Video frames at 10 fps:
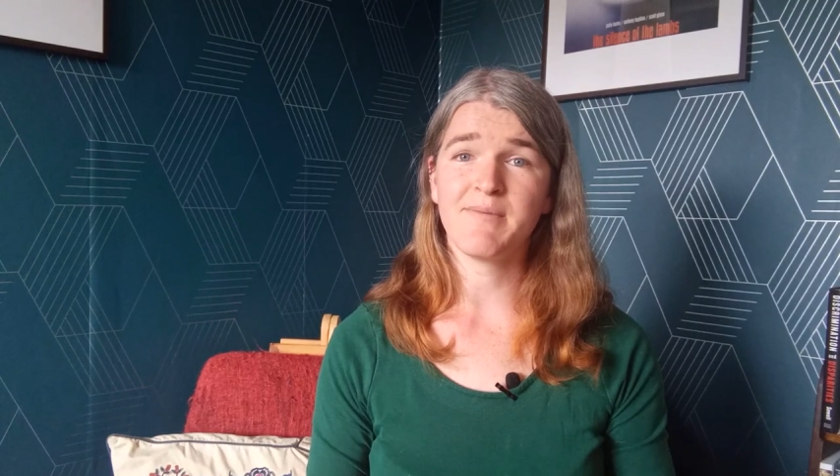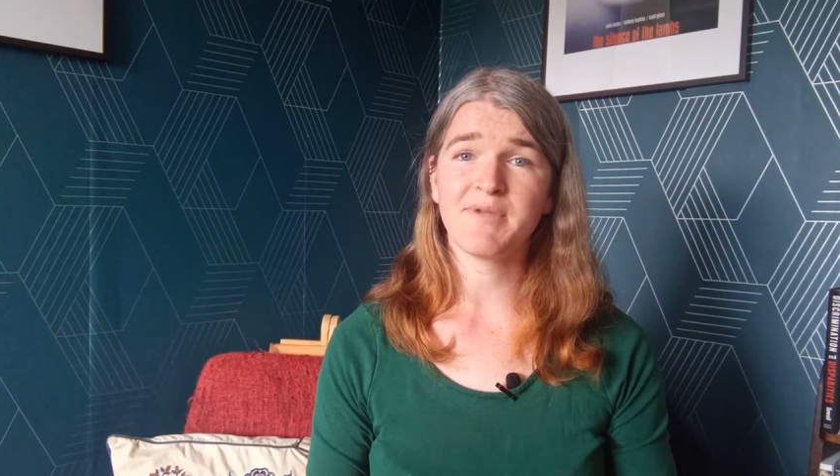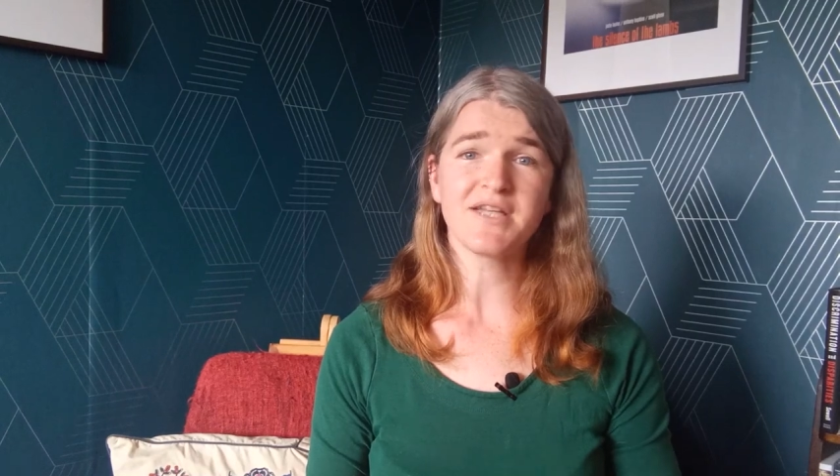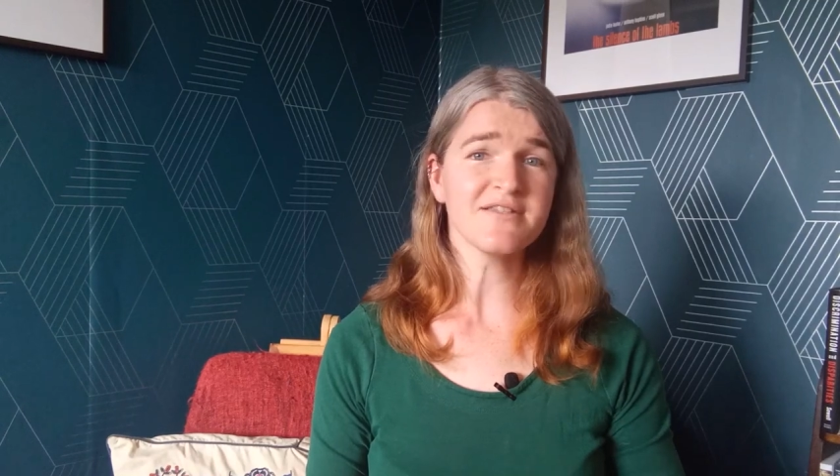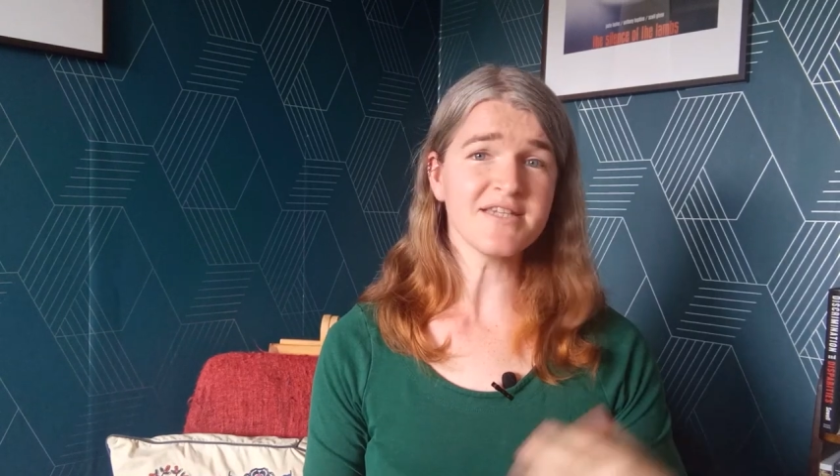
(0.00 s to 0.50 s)

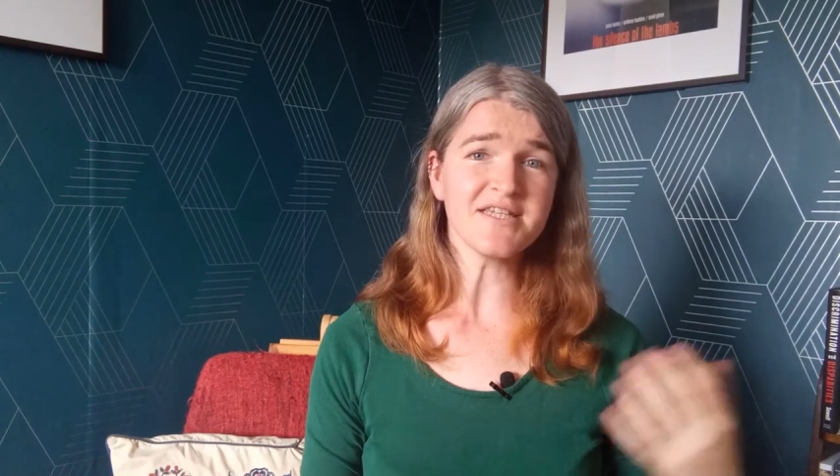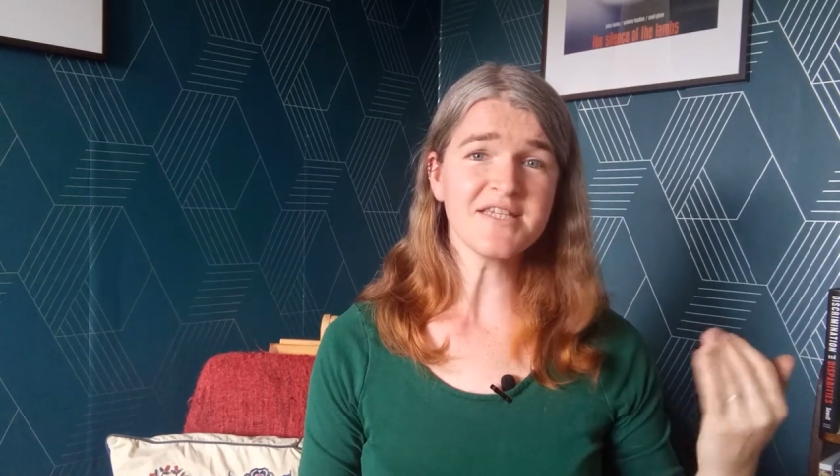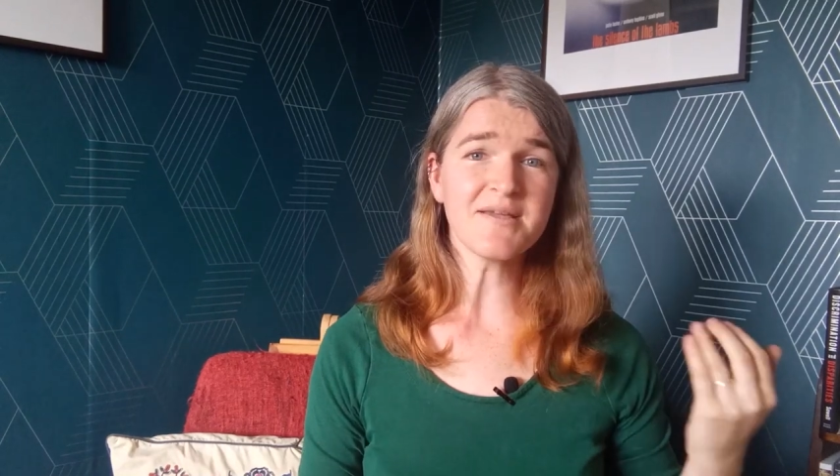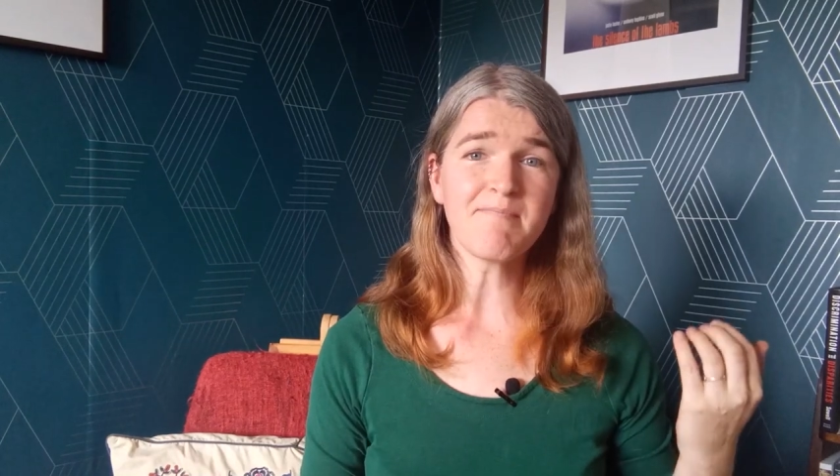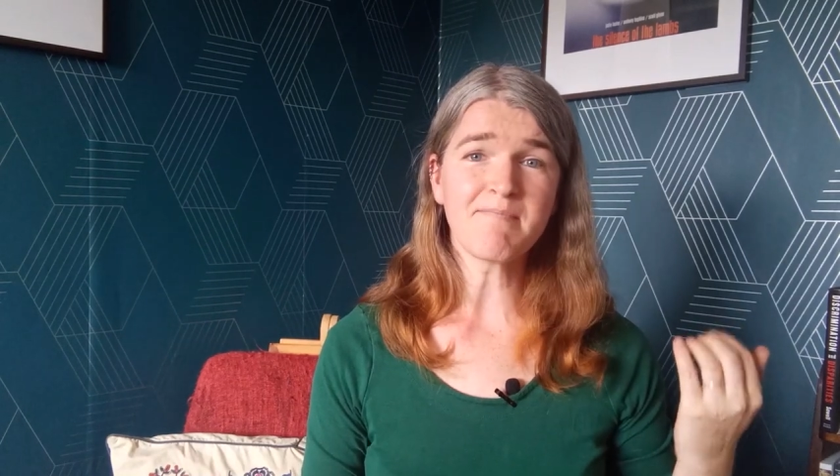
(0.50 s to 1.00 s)
because this
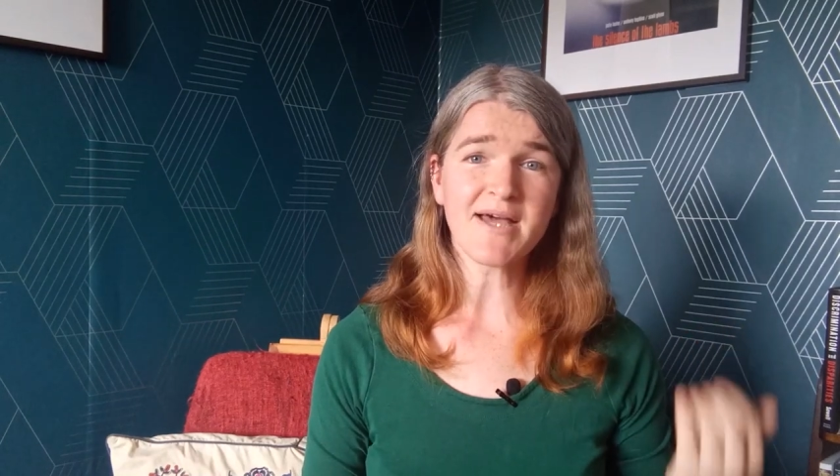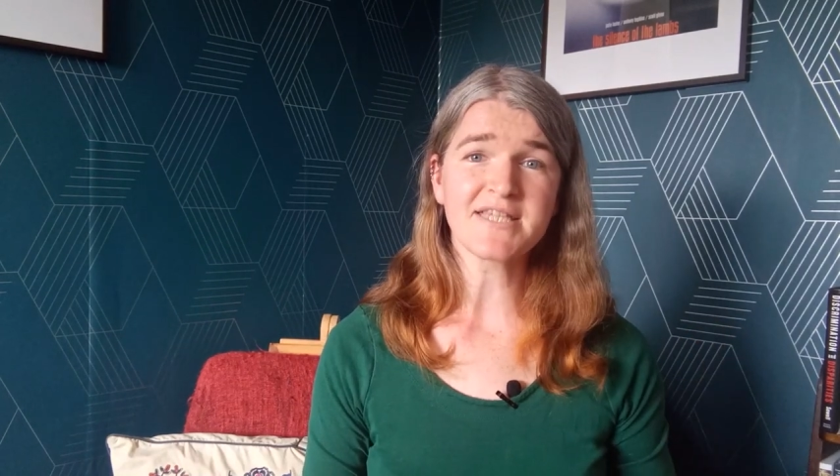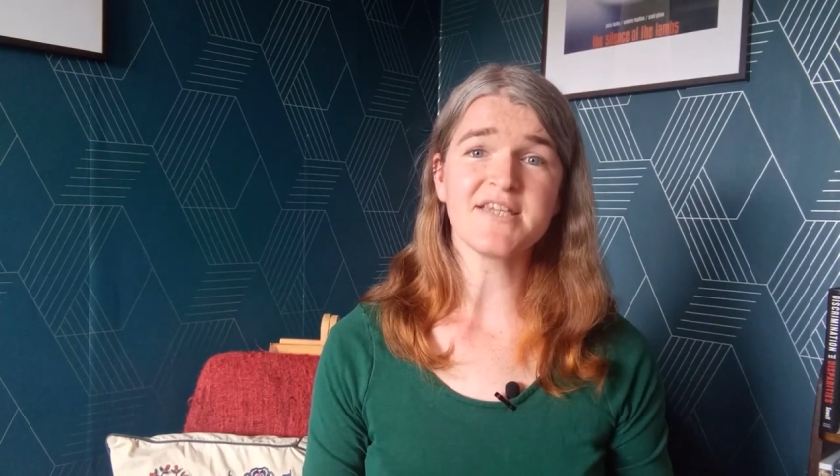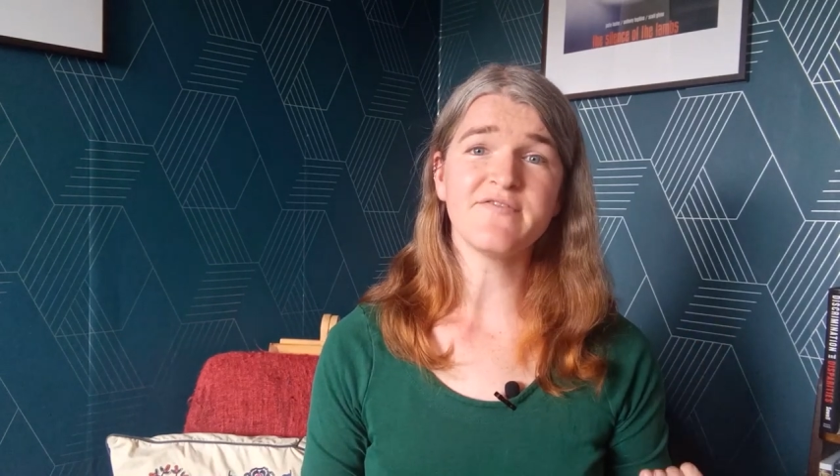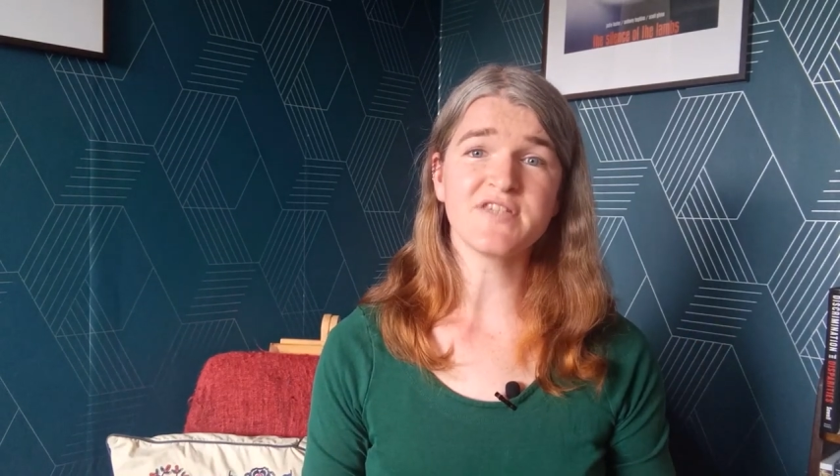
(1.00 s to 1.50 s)
is a
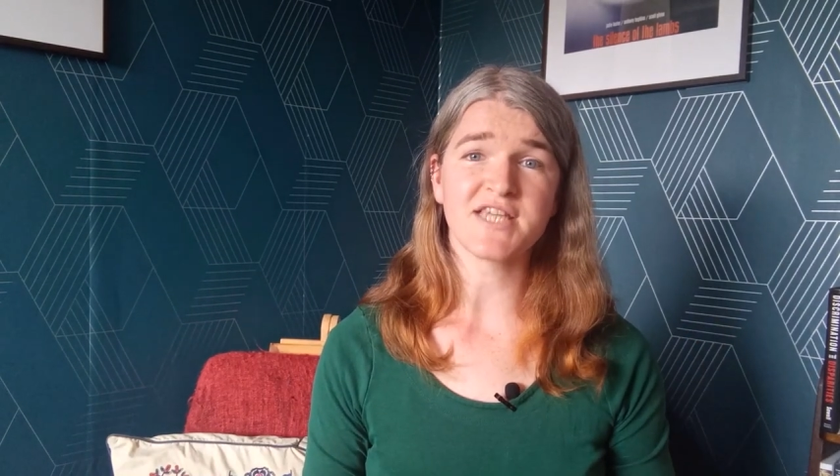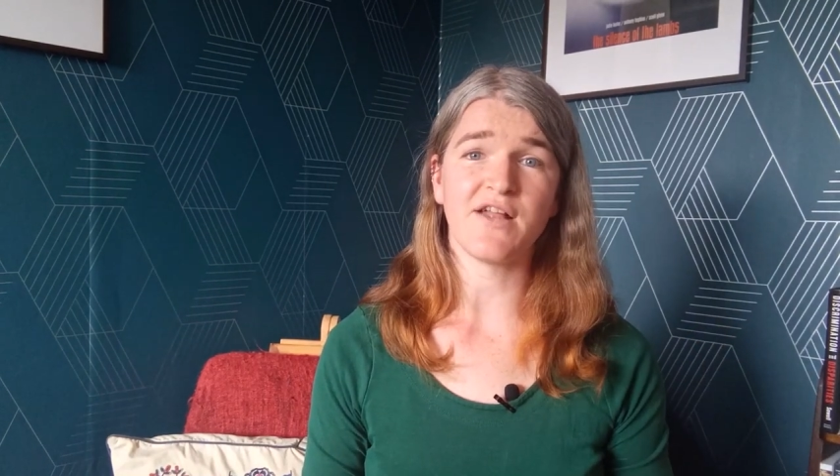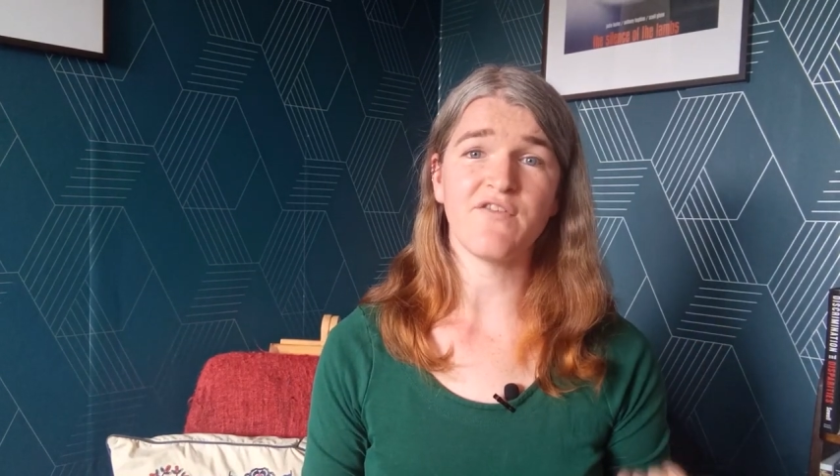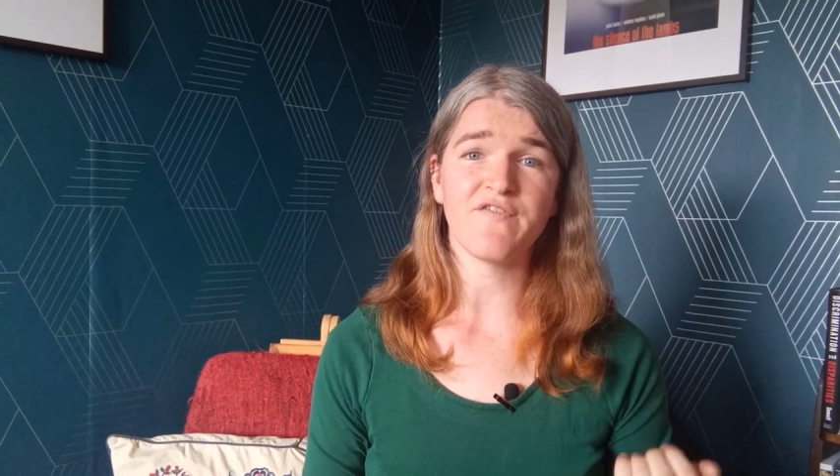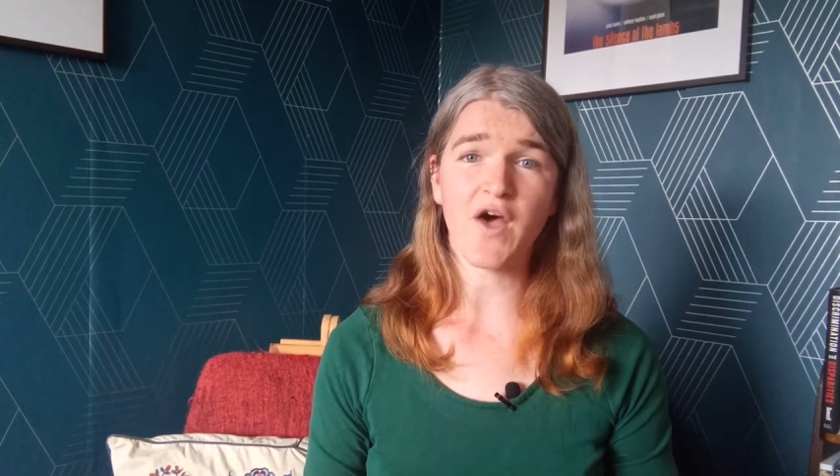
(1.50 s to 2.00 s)
massive
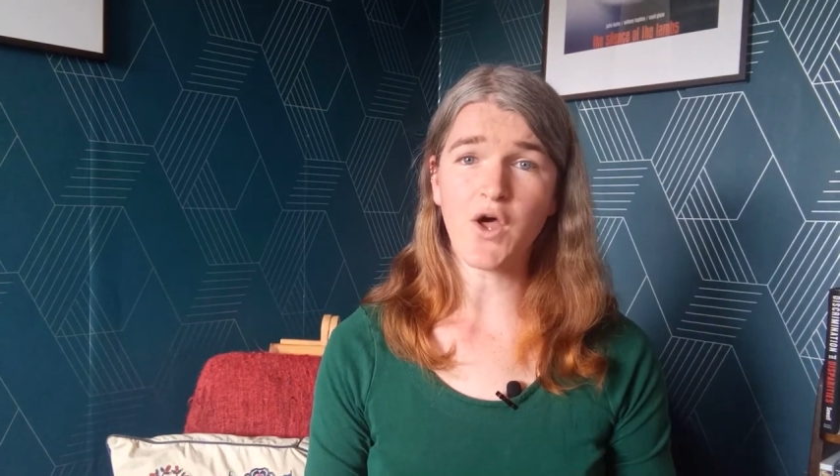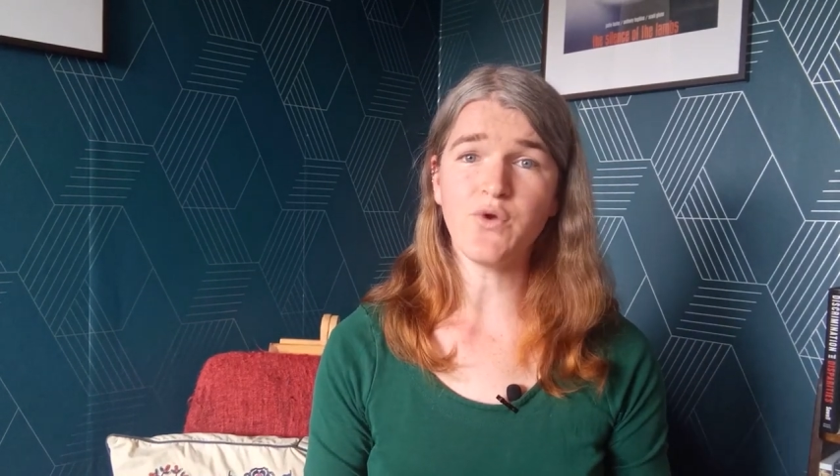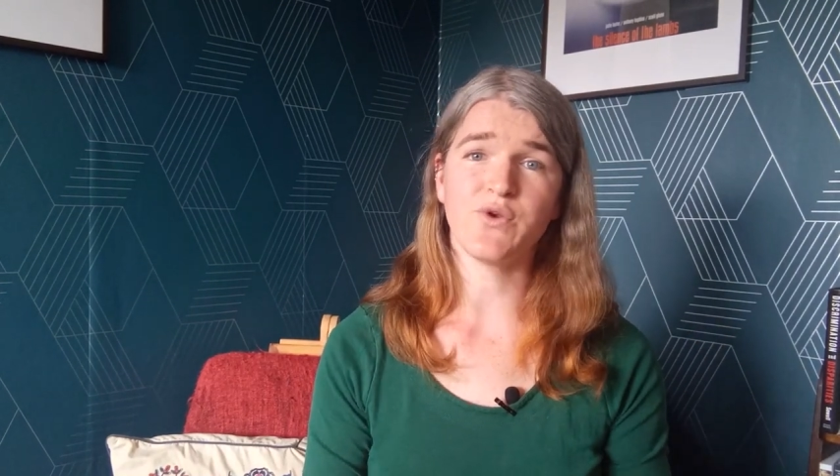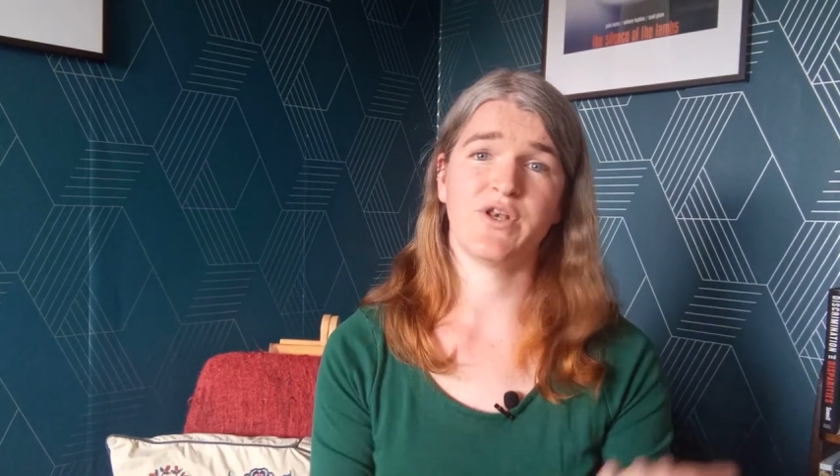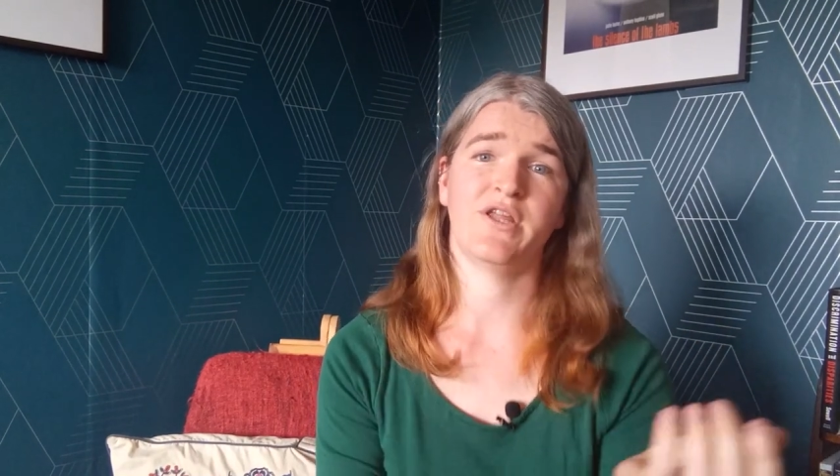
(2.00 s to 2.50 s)
self
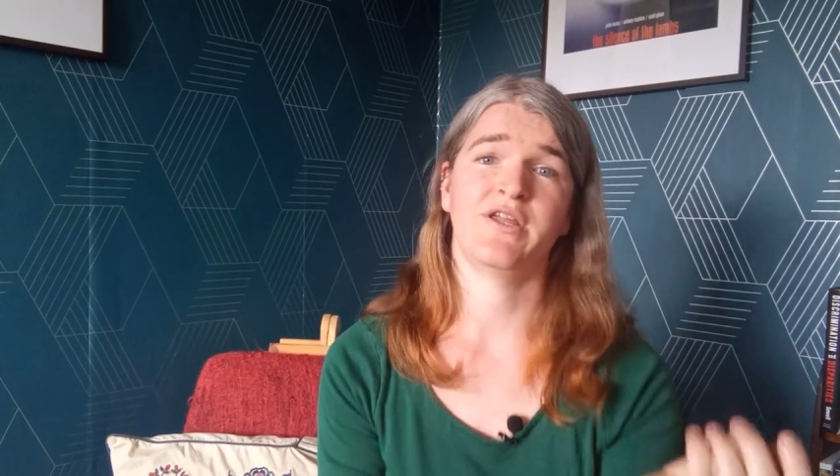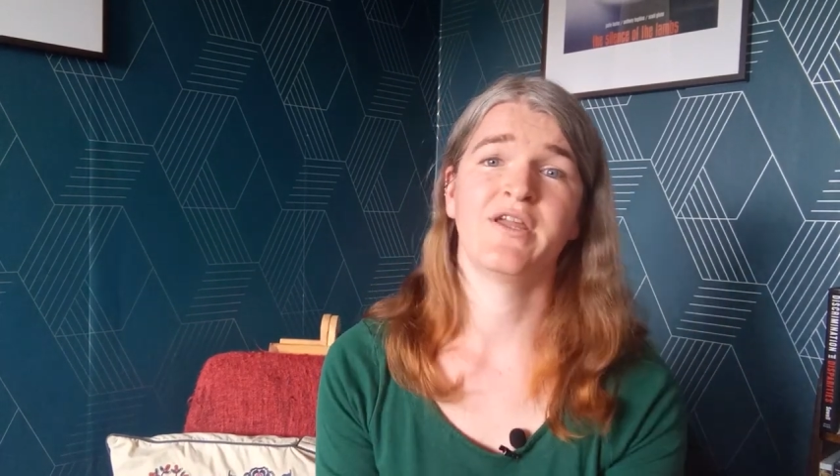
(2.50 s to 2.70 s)
own.